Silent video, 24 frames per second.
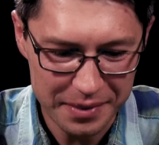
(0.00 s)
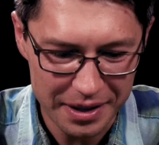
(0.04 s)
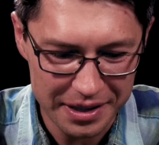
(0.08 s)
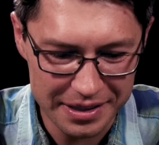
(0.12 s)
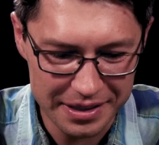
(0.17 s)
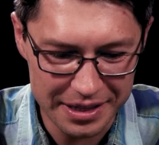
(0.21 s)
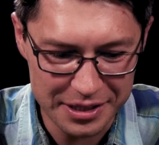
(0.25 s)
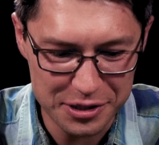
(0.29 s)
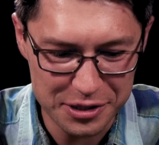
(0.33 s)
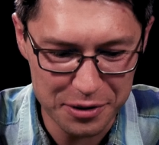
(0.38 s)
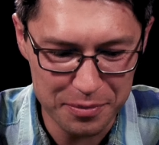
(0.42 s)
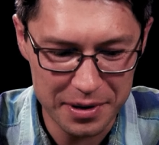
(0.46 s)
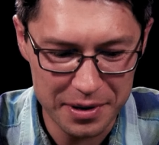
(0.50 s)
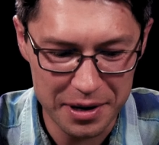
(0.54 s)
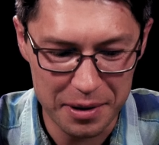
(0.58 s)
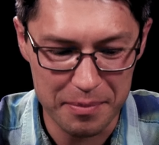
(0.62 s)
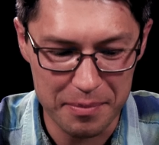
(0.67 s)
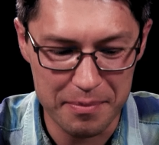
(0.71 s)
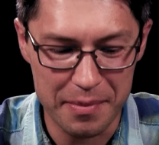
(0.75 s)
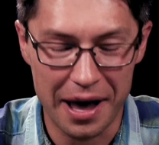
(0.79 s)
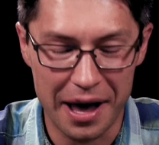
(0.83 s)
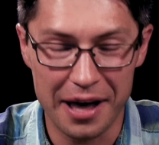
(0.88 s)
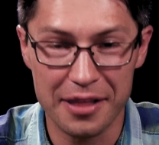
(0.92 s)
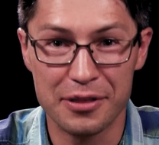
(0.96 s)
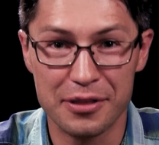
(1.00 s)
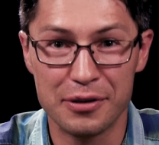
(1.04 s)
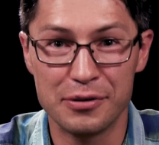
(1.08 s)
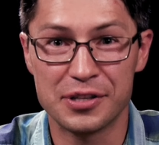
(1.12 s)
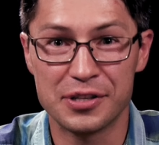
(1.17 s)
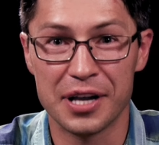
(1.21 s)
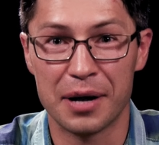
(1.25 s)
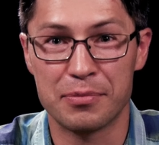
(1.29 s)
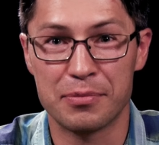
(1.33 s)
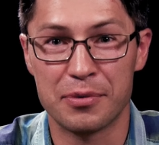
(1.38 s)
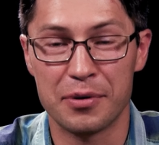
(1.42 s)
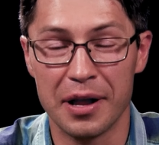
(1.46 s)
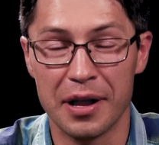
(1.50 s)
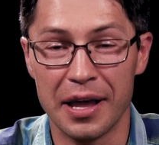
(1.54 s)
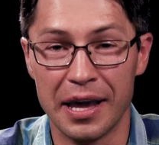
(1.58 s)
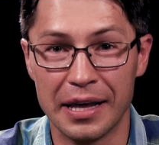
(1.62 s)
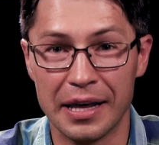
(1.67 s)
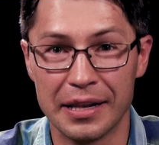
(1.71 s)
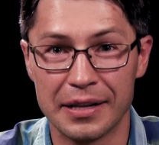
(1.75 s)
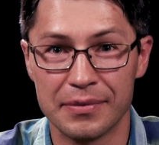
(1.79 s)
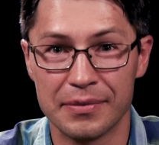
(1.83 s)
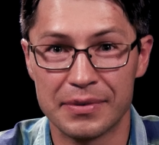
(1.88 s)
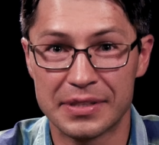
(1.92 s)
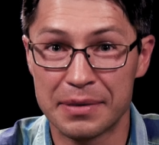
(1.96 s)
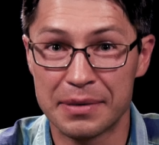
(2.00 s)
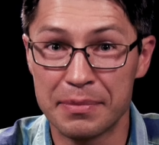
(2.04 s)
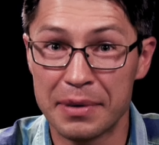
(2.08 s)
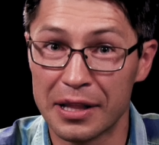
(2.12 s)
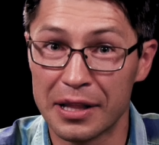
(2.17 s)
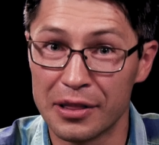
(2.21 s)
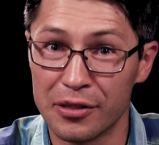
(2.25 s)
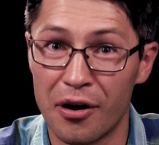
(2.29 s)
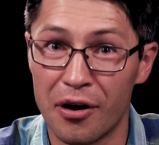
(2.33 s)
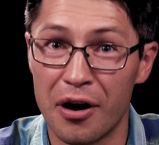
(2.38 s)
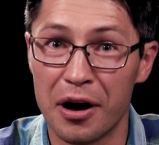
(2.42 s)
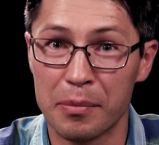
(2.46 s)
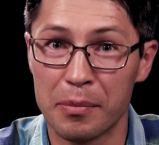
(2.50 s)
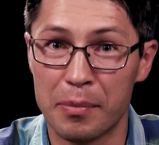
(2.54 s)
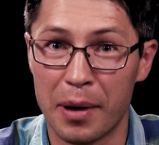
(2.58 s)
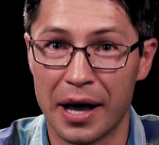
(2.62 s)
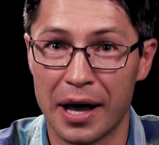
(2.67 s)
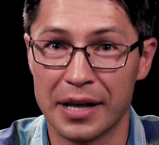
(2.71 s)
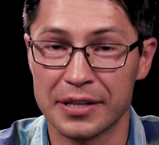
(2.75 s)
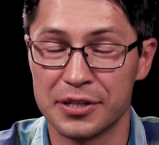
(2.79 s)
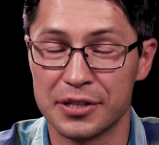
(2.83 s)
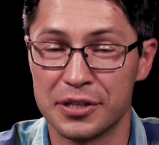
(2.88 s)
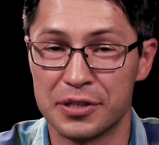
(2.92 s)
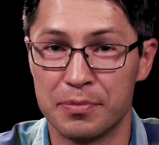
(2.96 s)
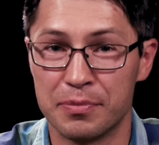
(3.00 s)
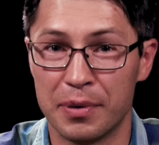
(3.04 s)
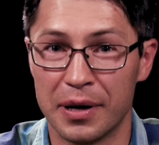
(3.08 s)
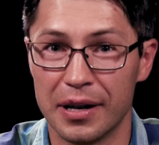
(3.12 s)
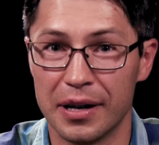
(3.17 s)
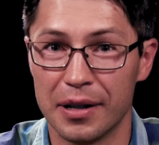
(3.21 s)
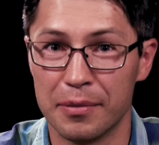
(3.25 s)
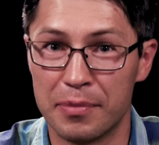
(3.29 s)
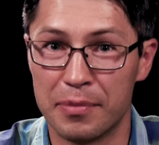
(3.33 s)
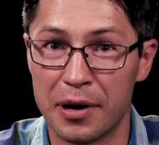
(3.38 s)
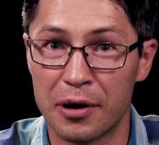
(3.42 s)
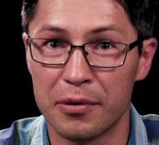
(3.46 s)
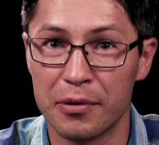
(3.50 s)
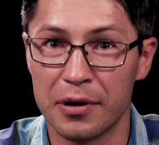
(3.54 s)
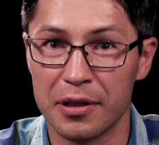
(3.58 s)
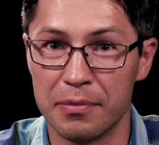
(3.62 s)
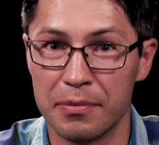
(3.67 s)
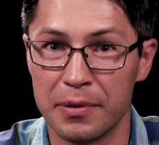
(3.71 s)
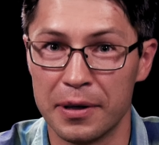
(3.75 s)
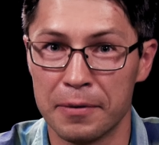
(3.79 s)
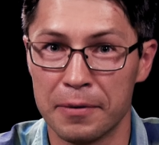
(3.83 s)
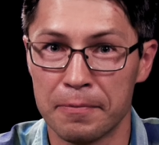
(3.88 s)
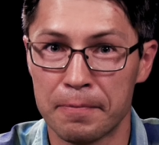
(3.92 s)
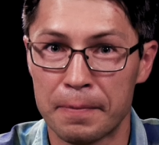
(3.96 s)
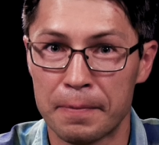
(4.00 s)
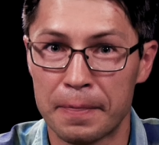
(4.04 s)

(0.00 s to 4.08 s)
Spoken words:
Let's open up Matthew chapter 8. It's going to be a long passage, but bear with me.